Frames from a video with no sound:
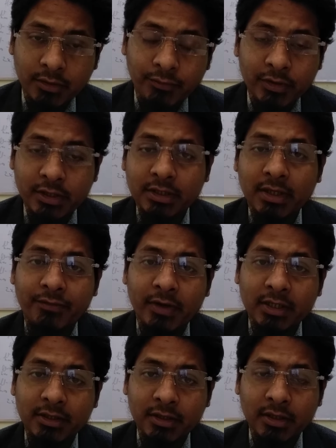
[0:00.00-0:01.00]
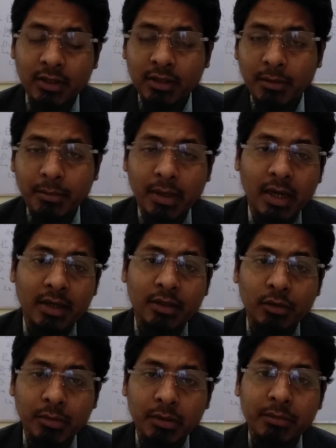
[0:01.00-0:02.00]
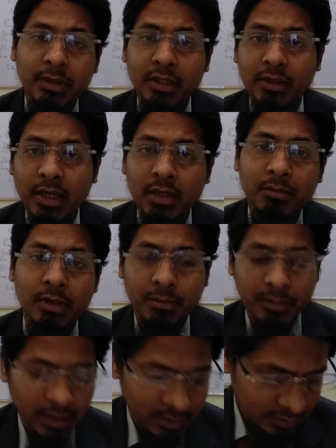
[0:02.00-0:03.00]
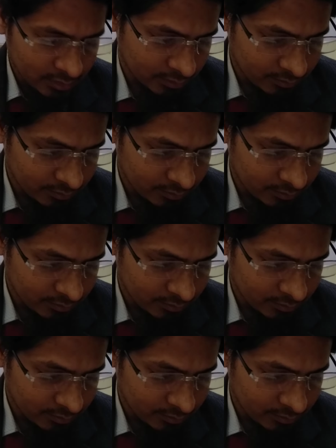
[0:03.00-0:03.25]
which is affect the human being, animal, plant.